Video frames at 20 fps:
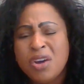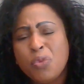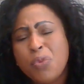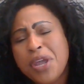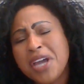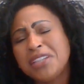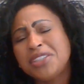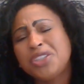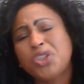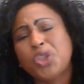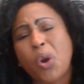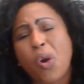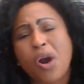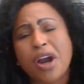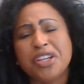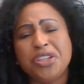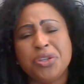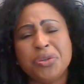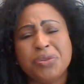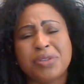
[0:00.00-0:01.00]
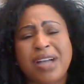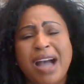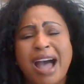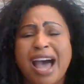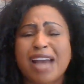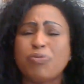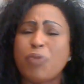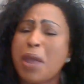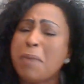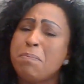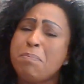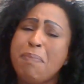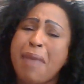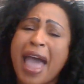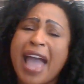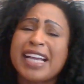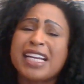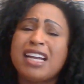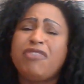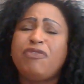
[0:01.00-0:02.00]
We adore you, God. We
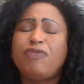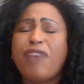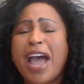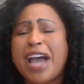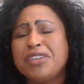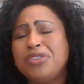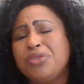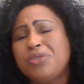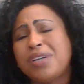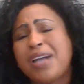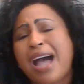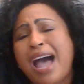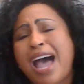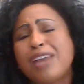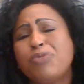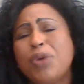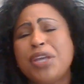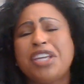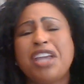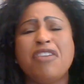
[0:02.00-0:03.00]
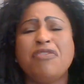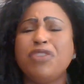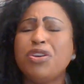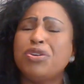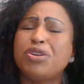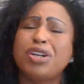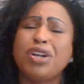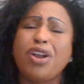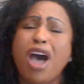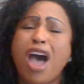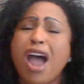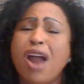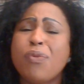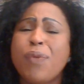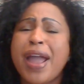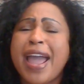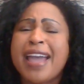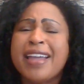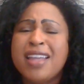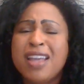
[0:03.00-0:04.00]
magnify you, God. We give you
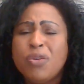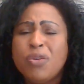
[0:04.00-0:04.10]
glory.